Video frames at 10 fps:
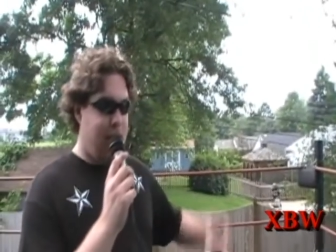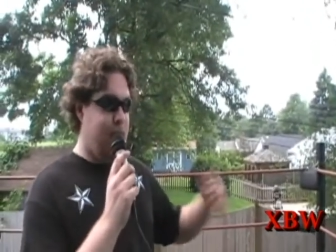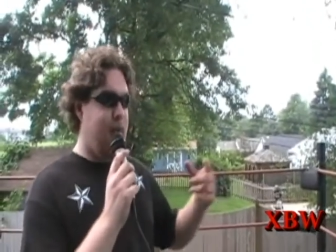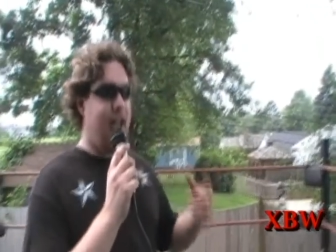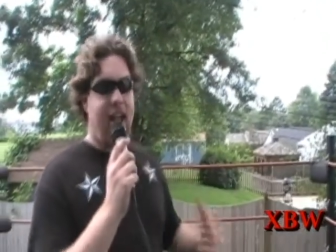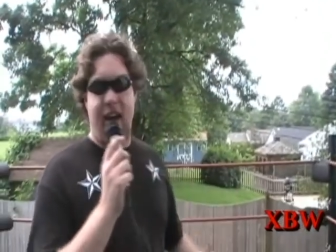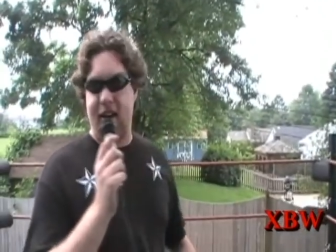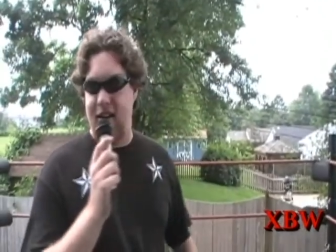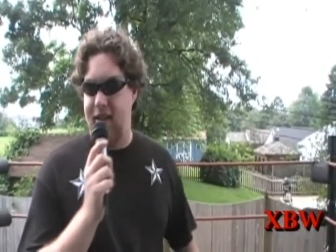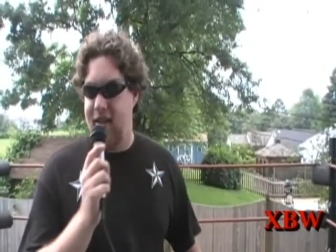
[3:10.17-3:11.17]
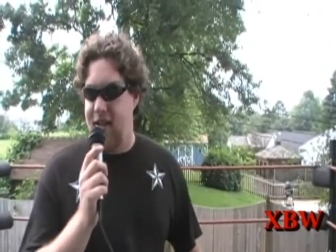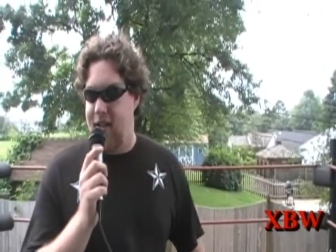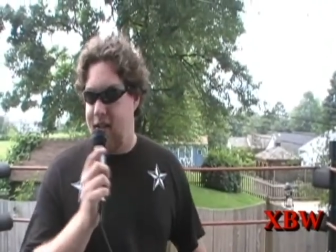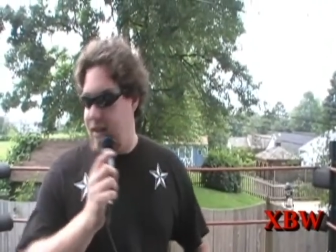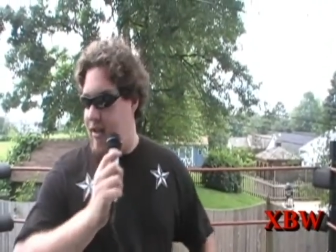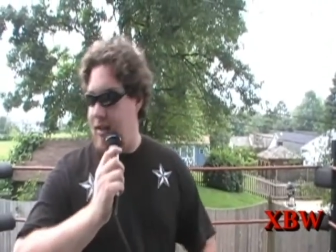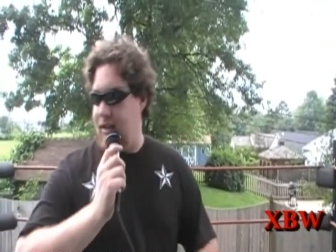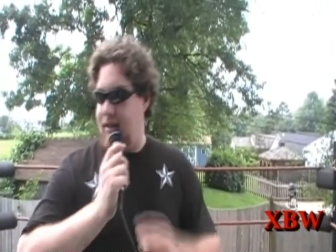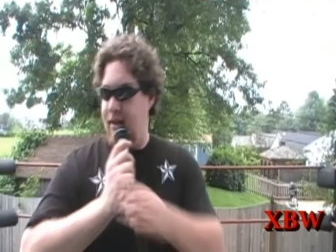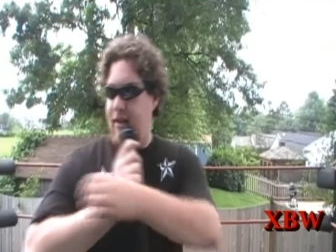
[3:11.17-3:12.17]
pulled my hair,
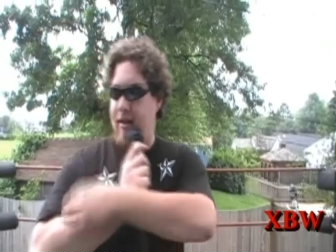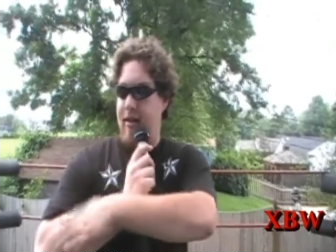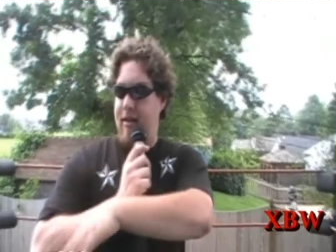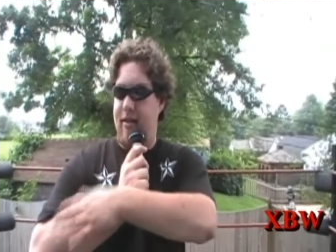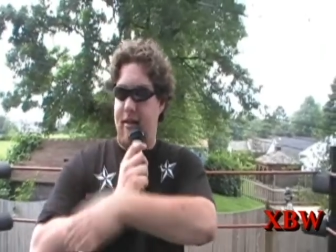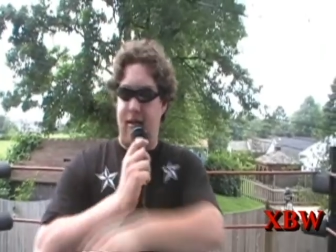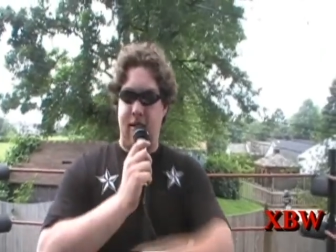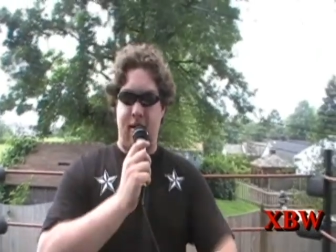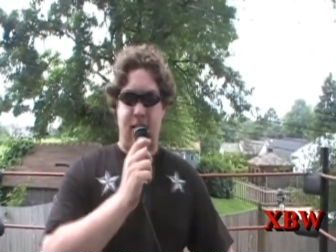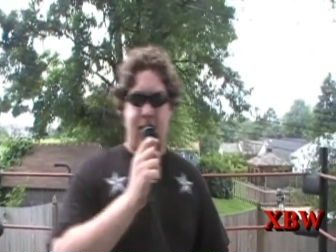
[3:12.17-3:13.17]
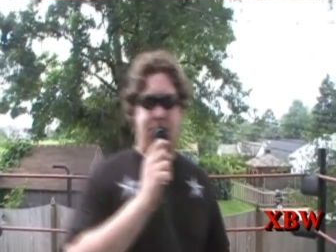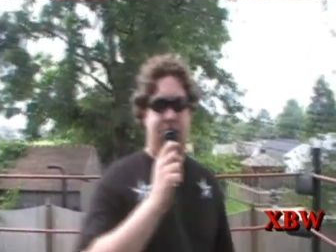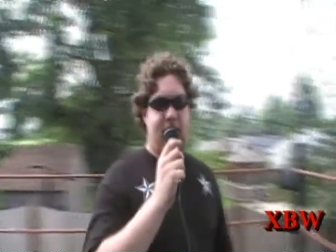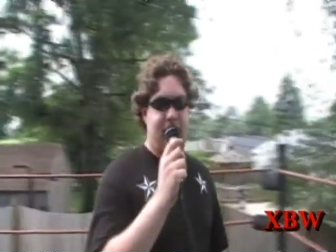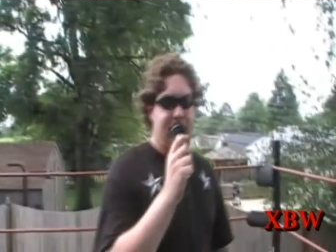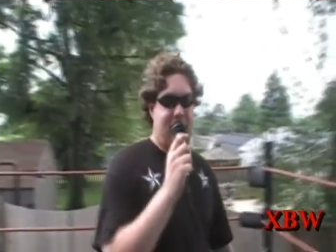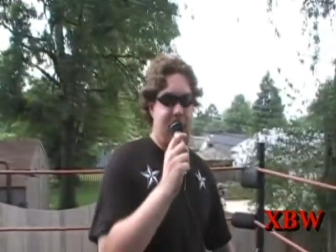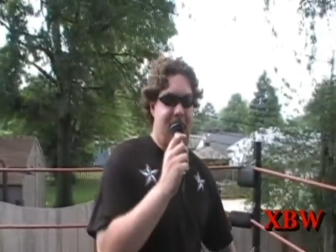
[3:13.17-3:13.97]
sounds pretty kinky. That should